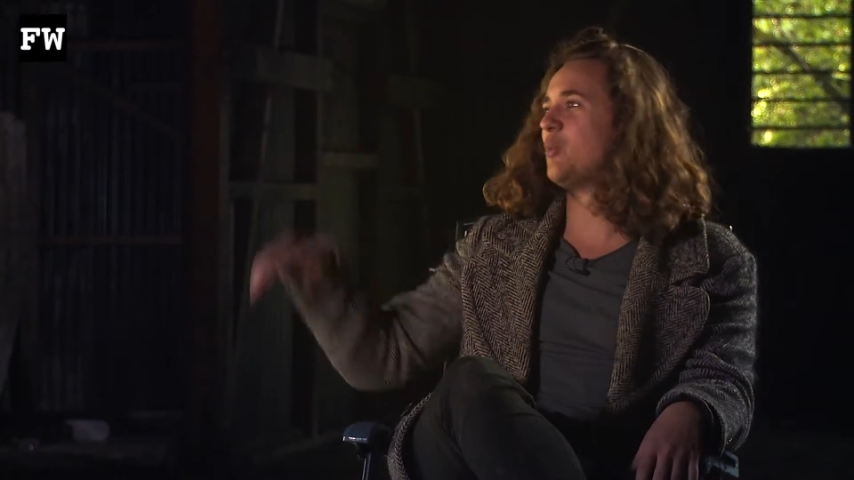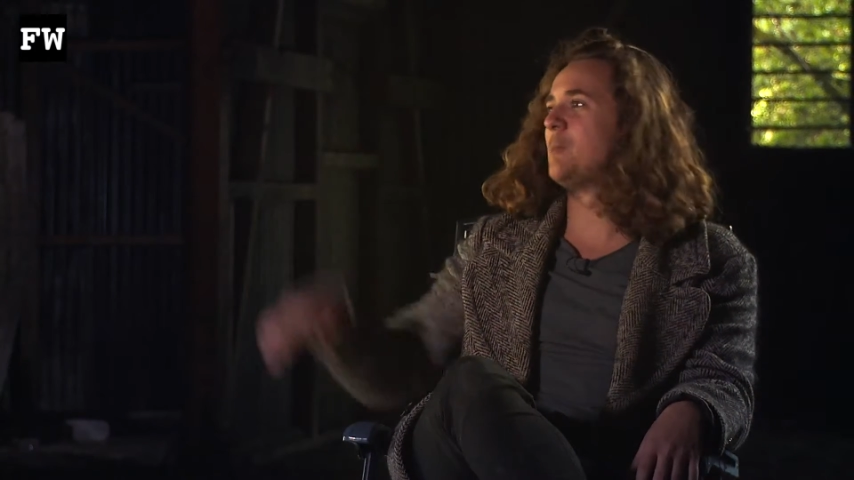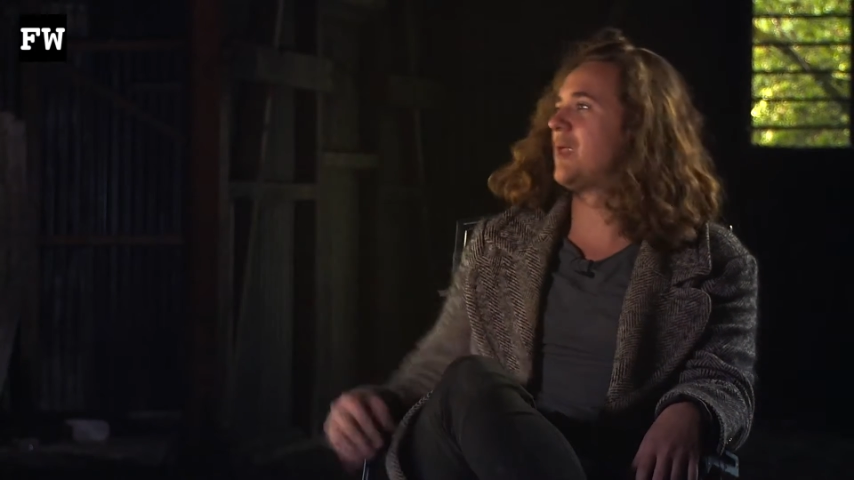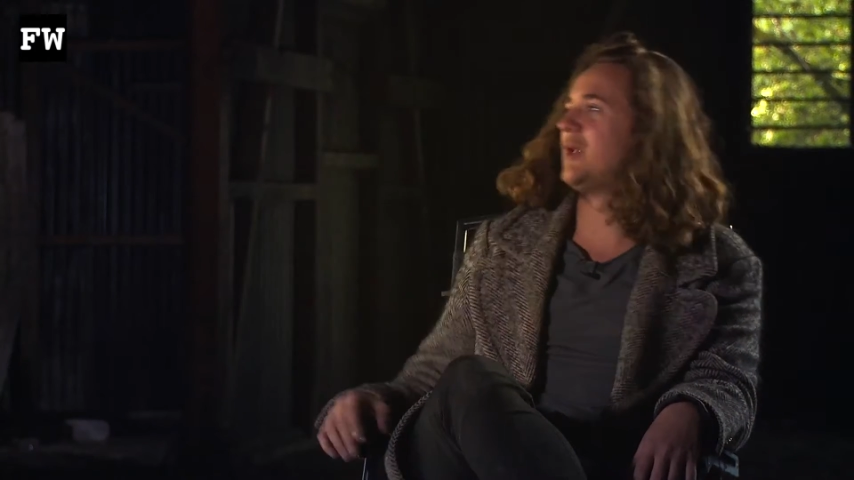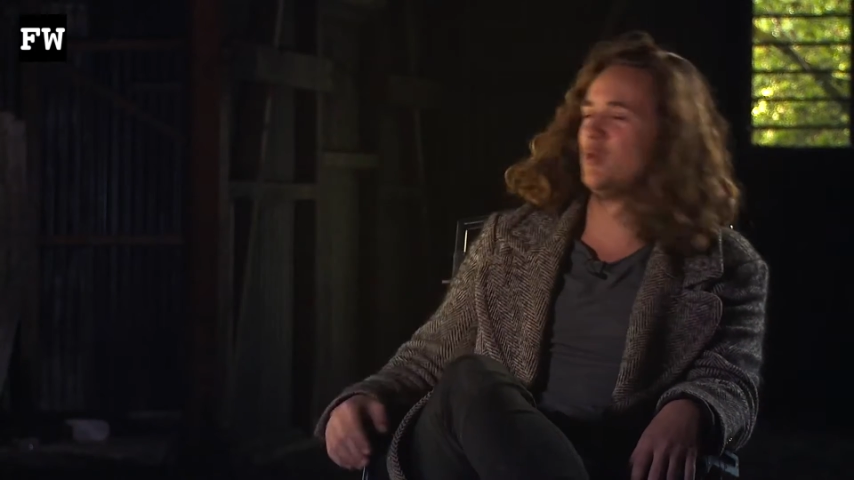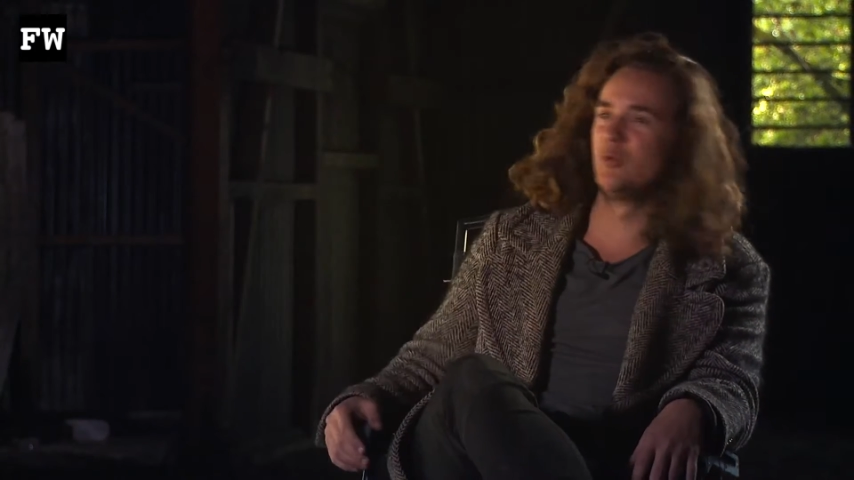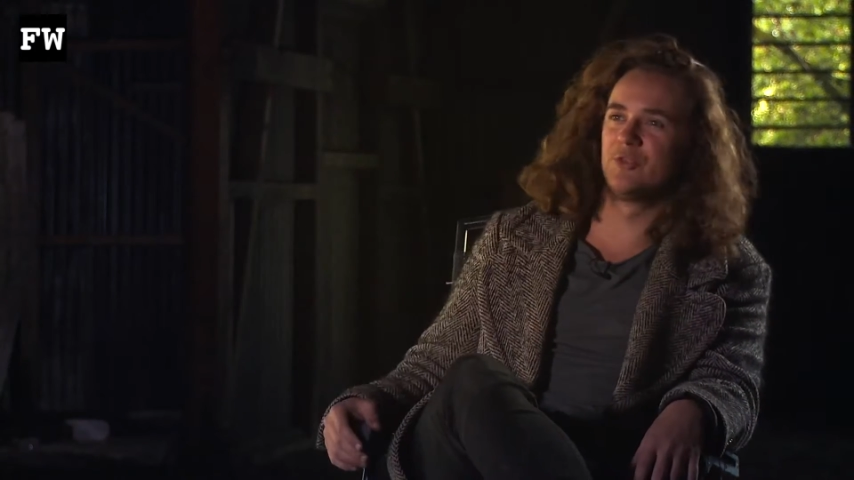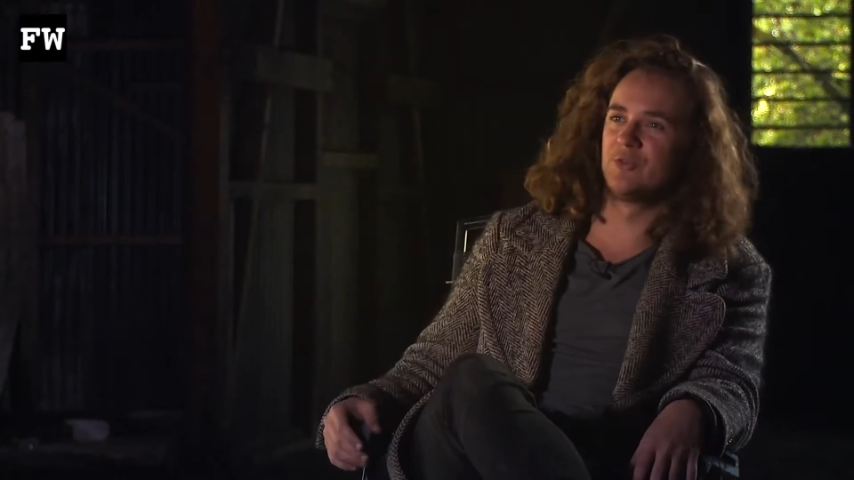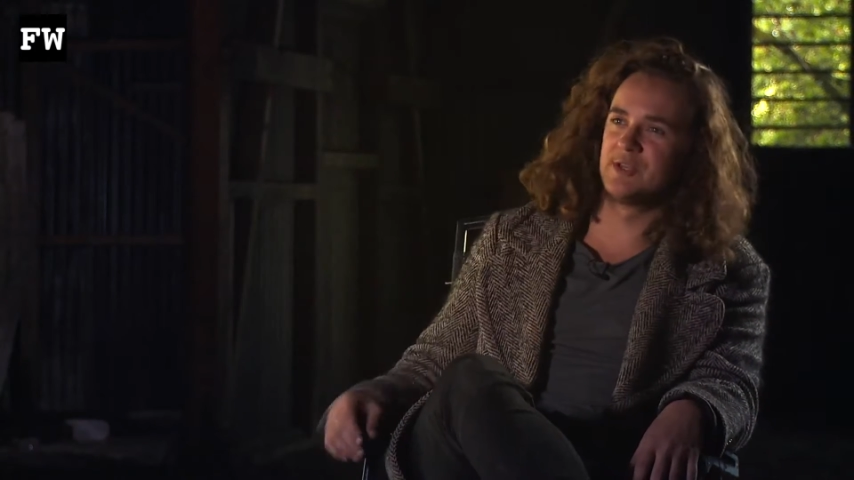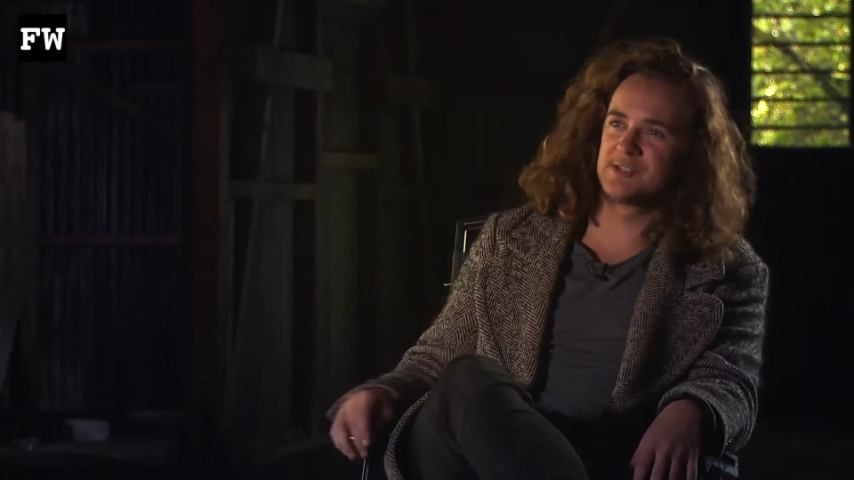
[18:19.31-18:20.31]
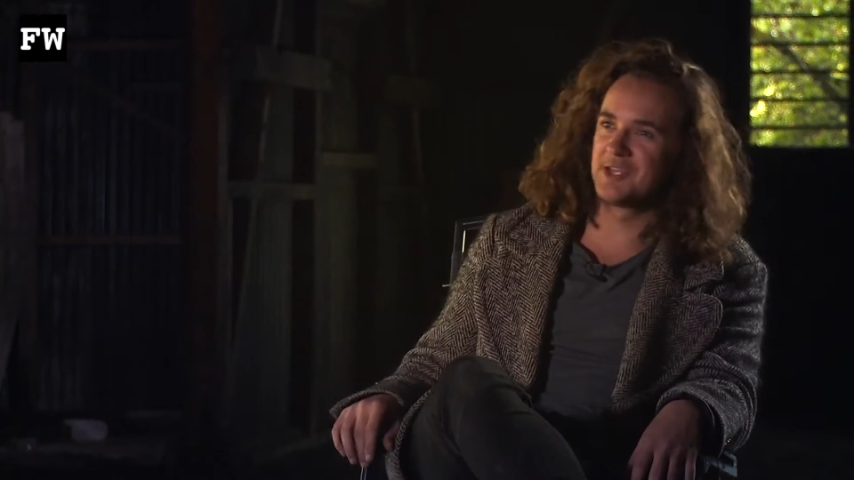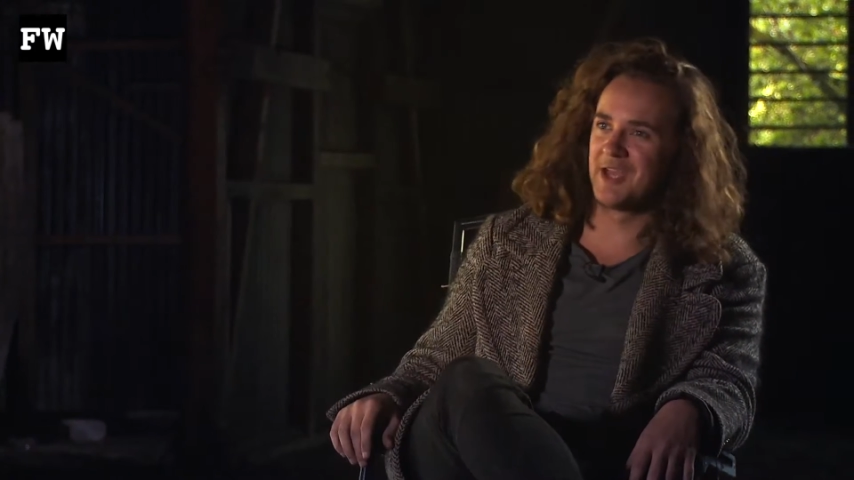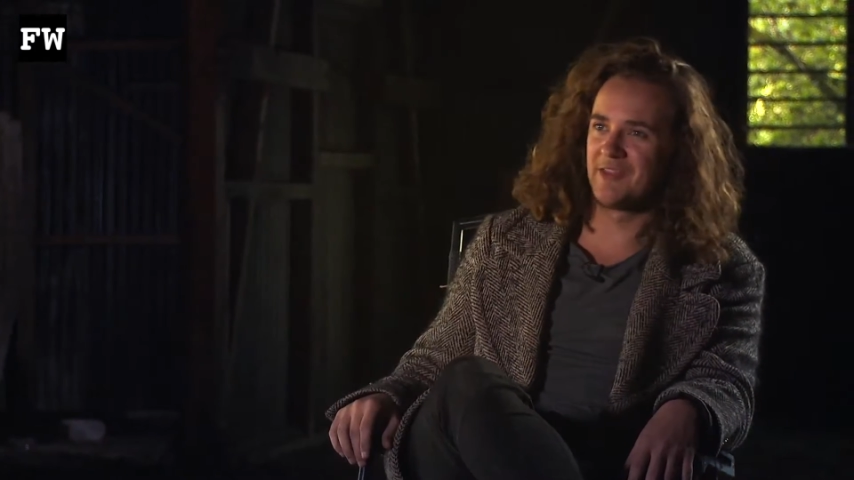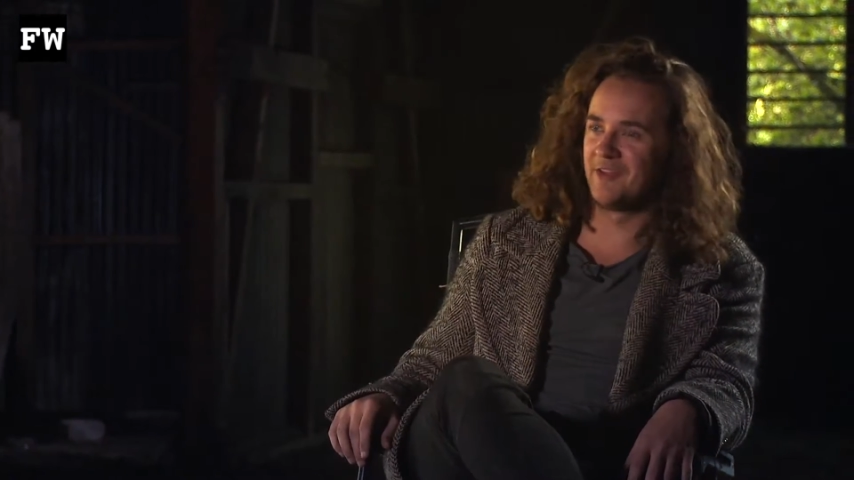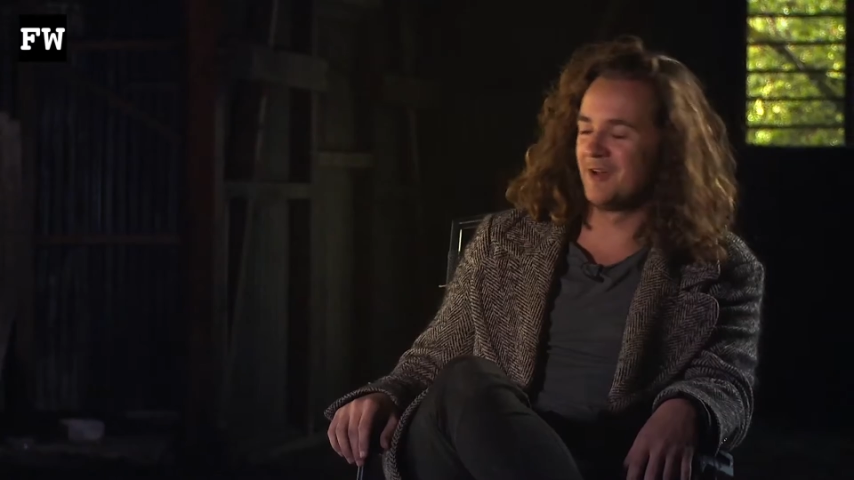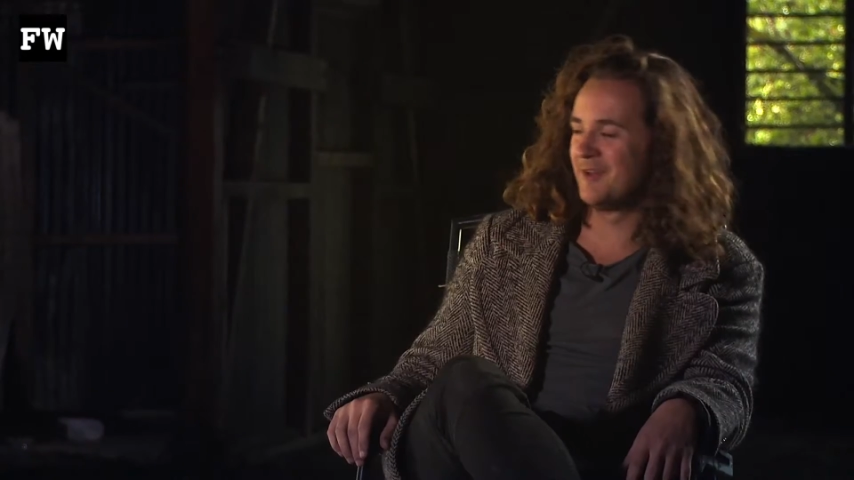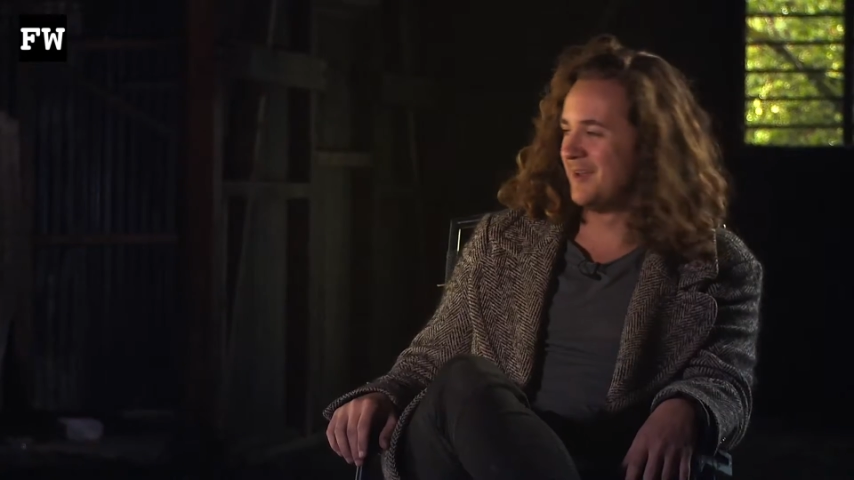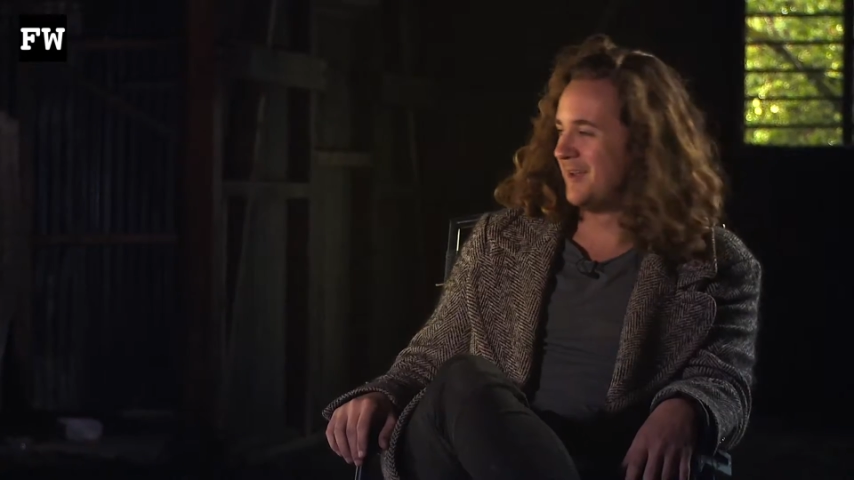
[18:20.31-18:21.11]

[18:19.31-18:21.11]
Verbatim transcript: we played Lord of the Rings together,